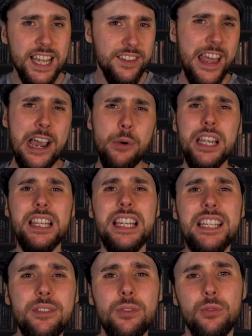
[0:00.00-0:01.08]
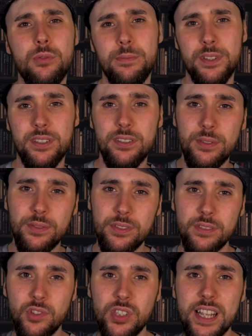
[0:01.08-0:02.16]
now illegal pursuit
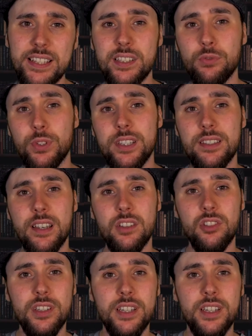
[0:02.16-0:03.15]
of genetic research and